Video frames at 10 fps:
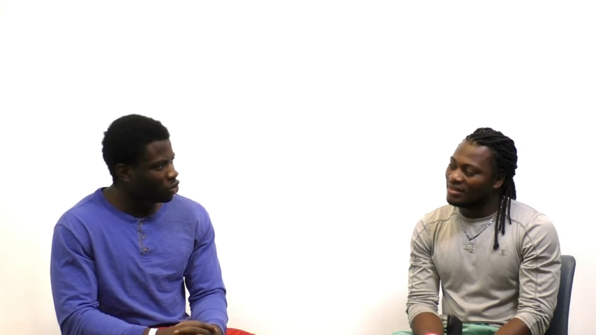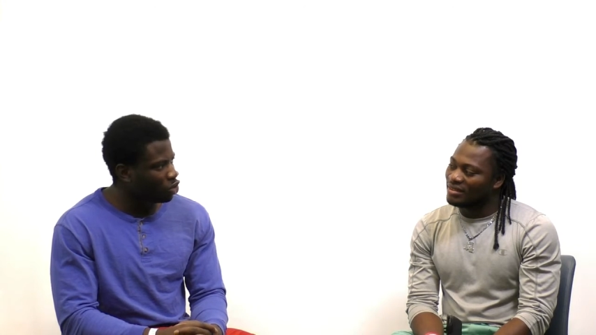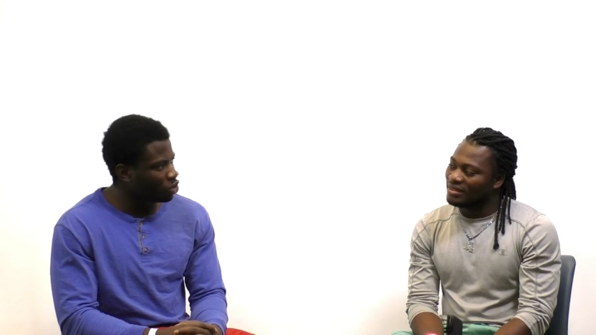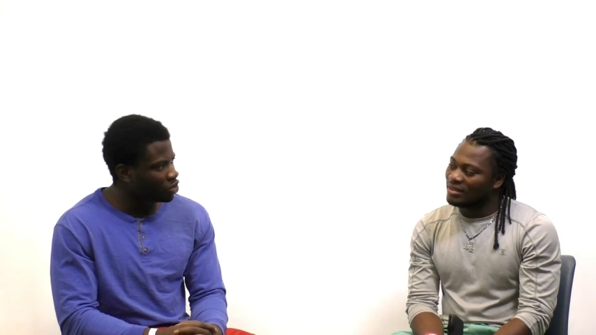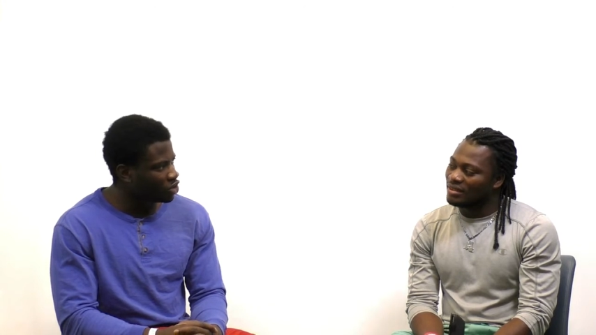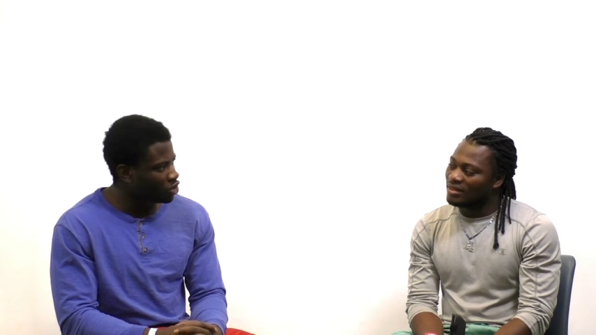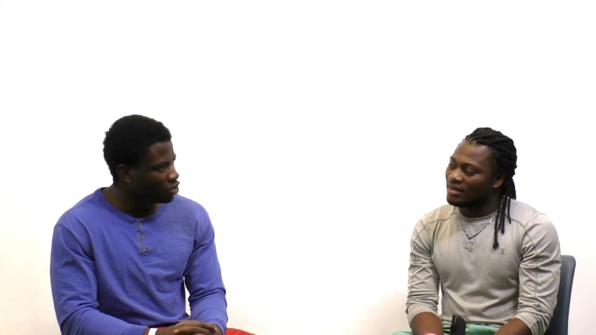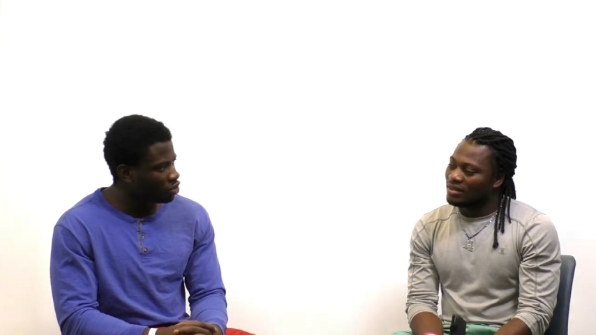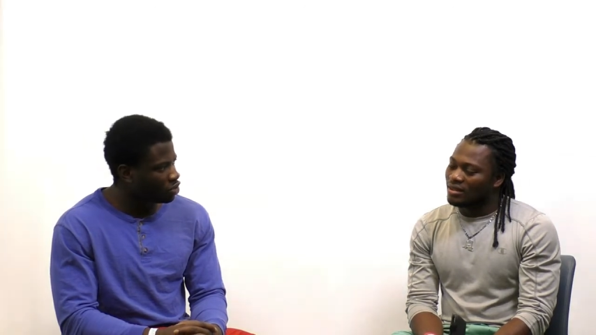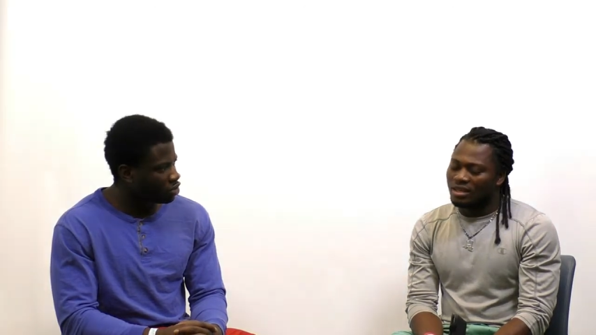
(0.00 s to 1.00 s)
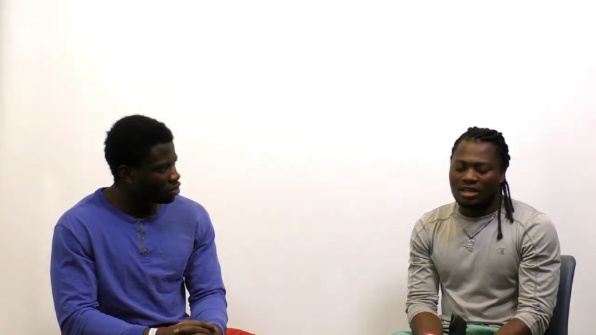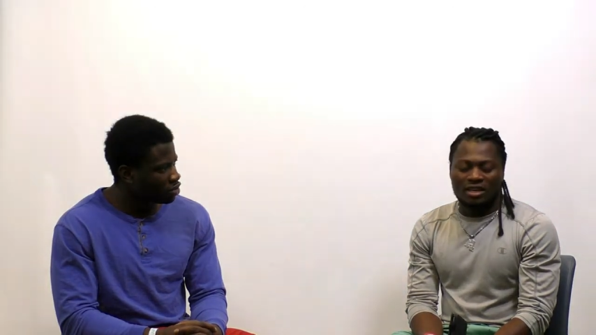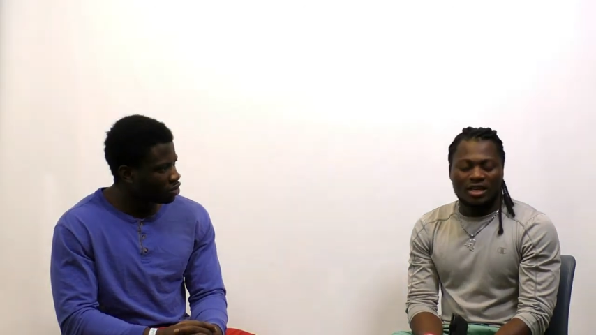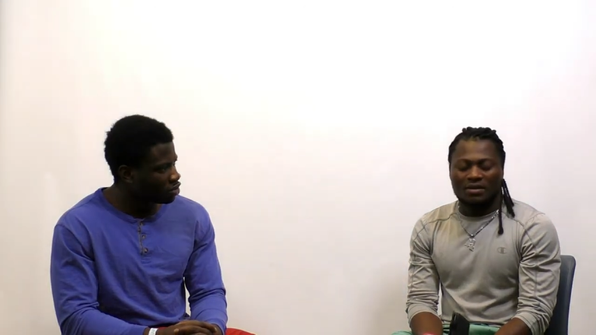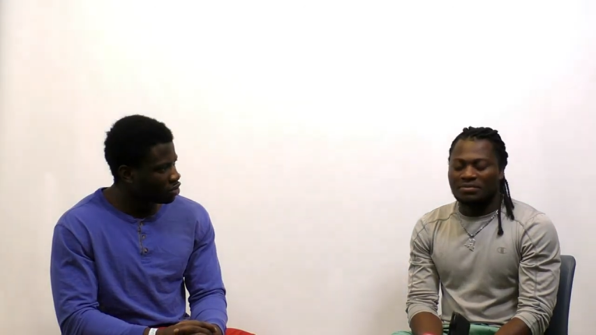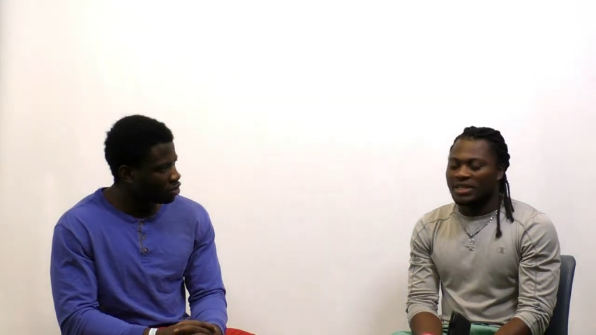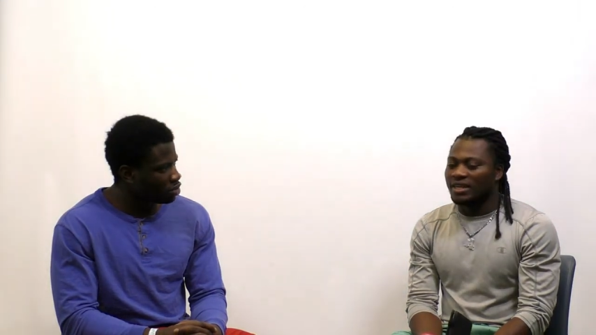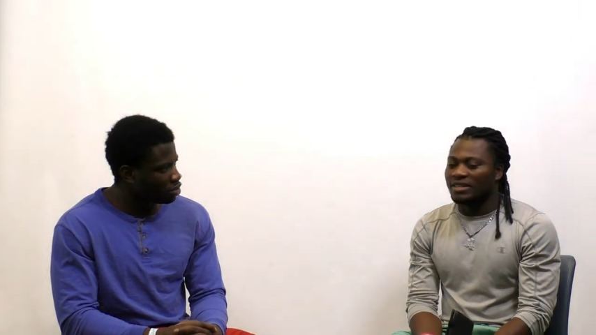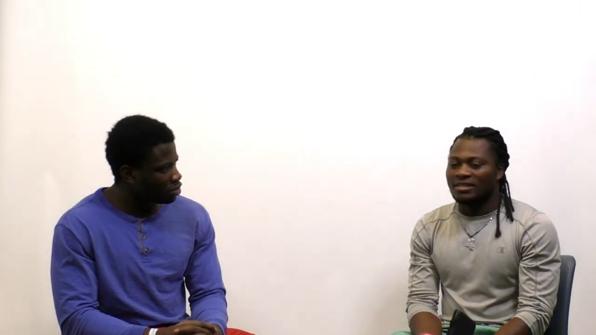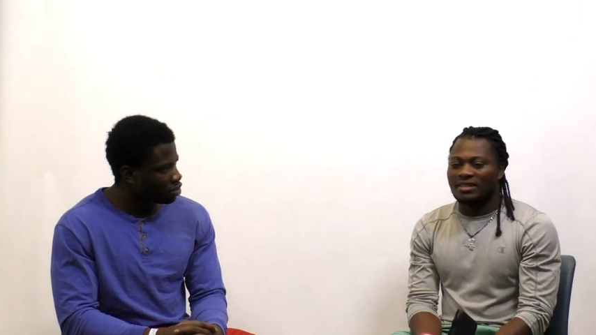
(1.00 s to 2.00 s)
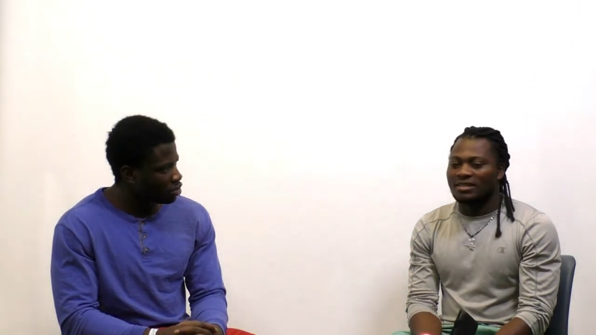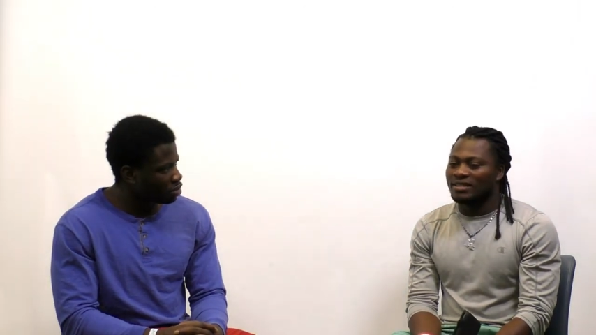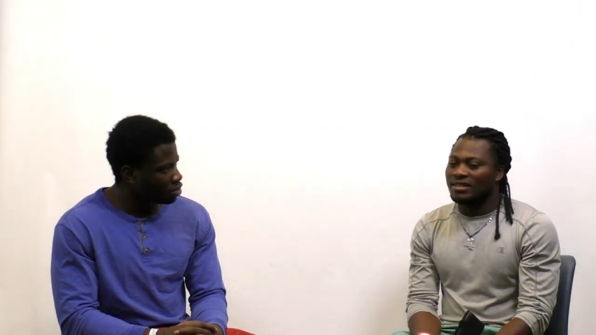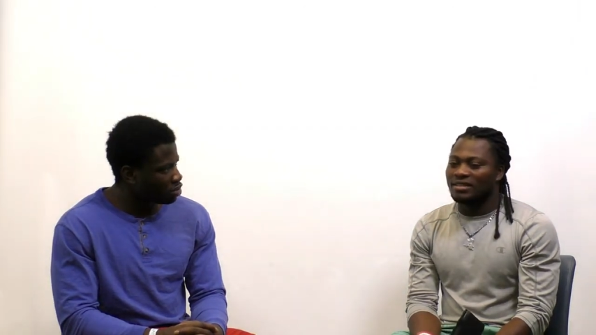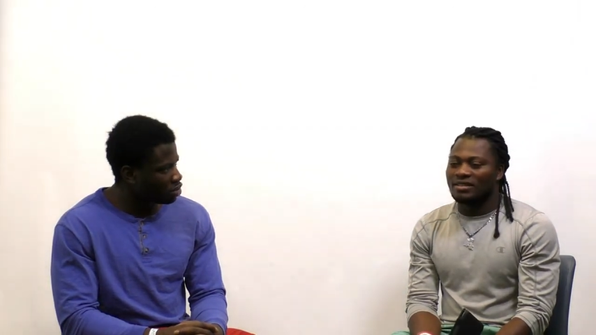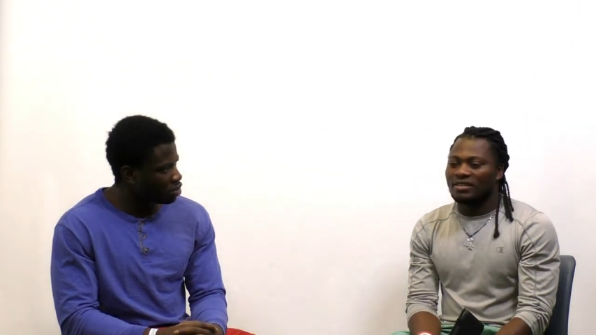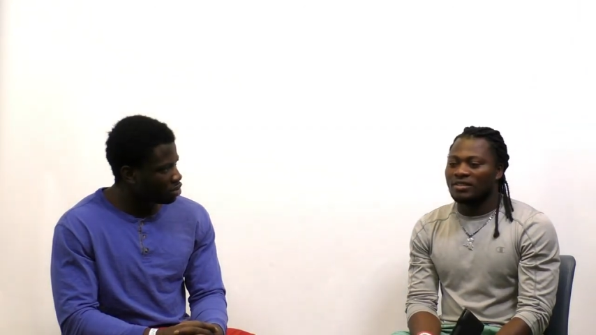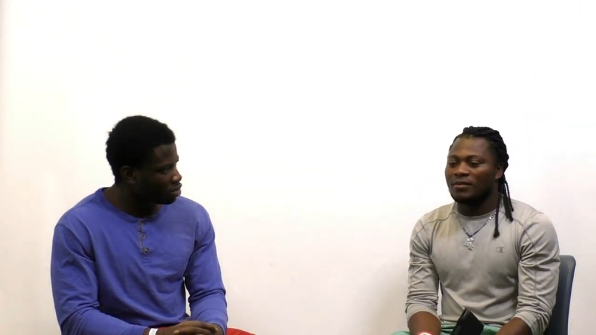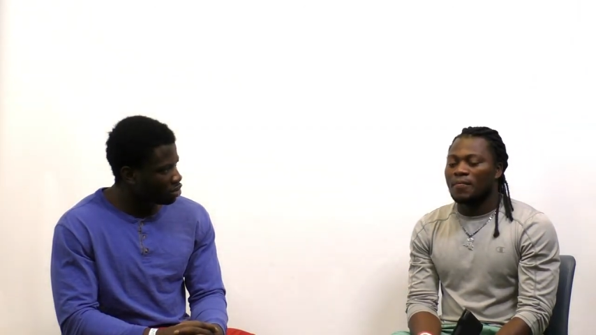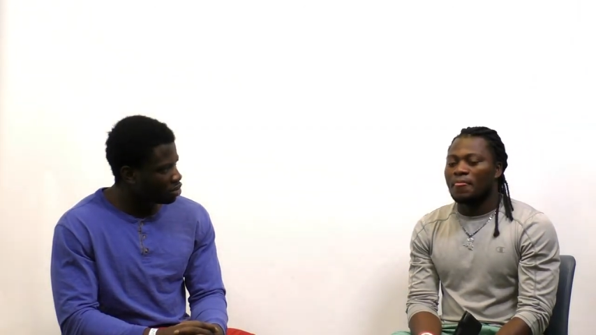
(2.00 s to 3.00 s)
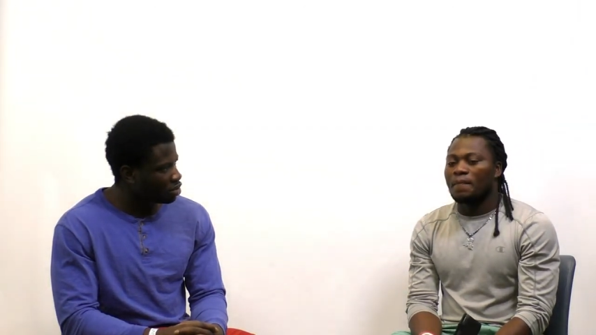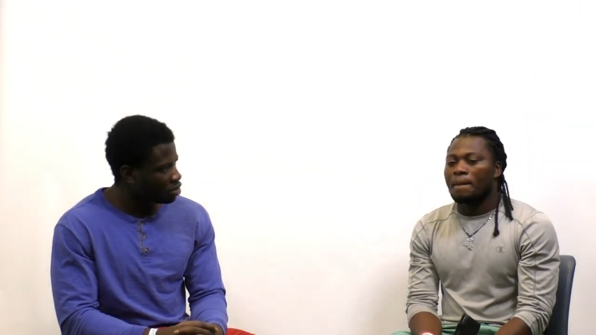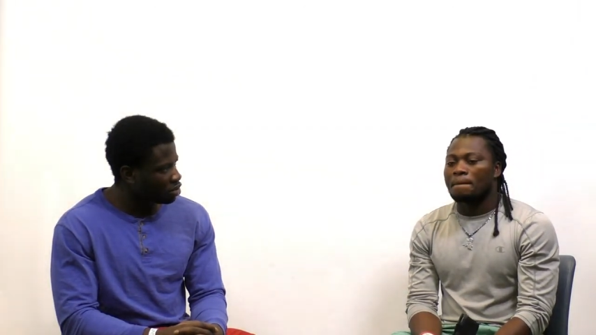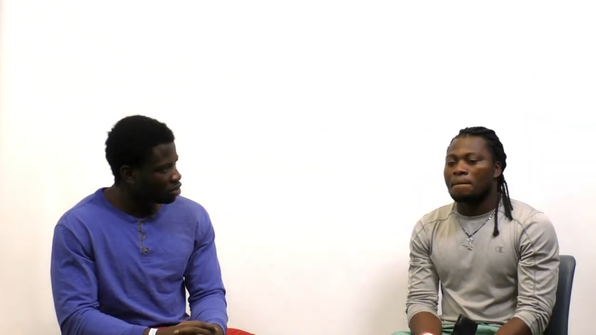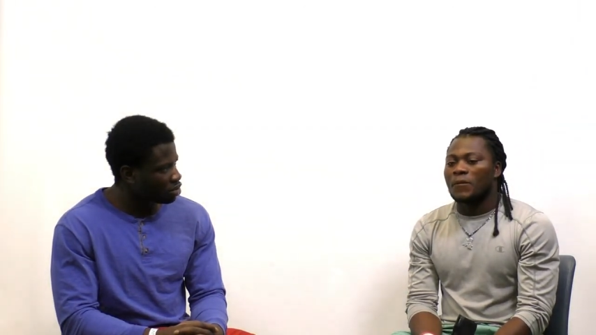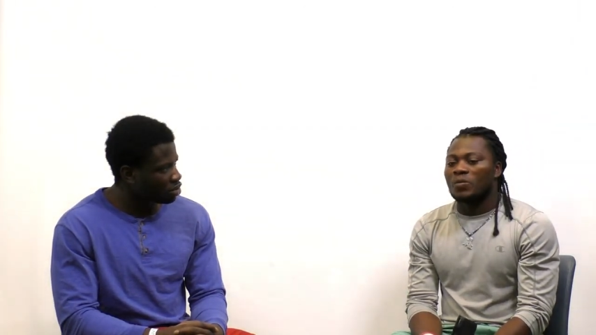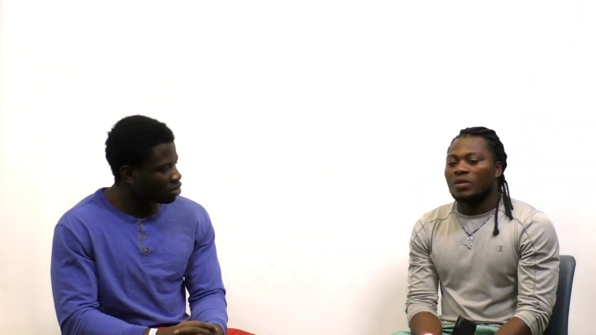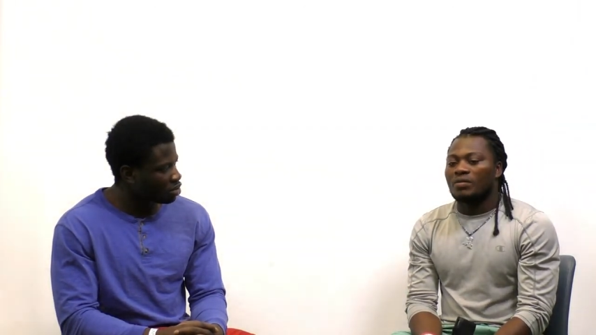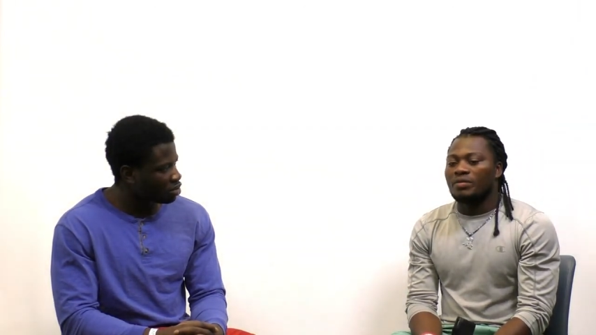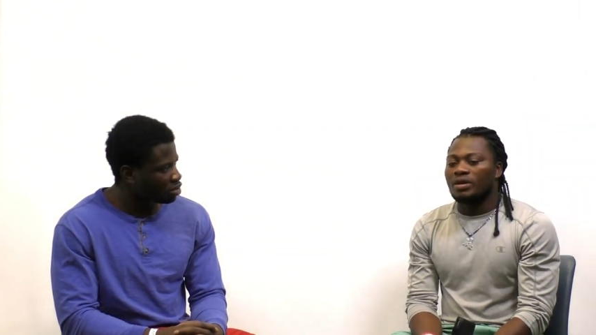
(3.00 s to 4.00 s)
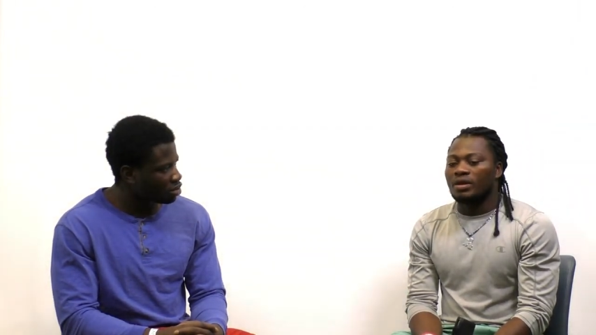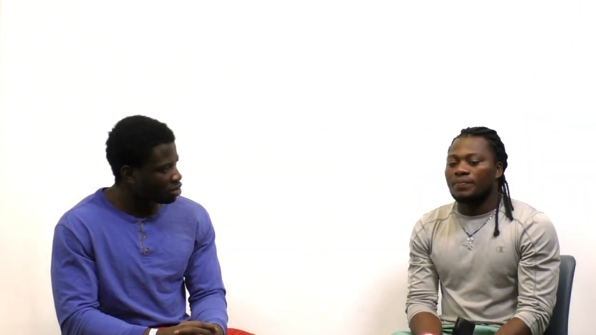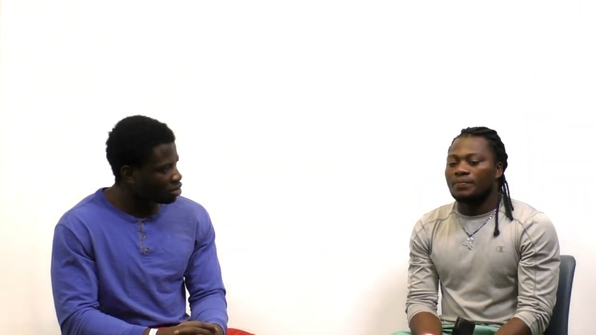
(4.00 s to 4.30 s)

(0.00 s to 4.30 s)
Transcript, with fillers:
Speaker 1: norms, do you? Um, no, no, no. You know, me.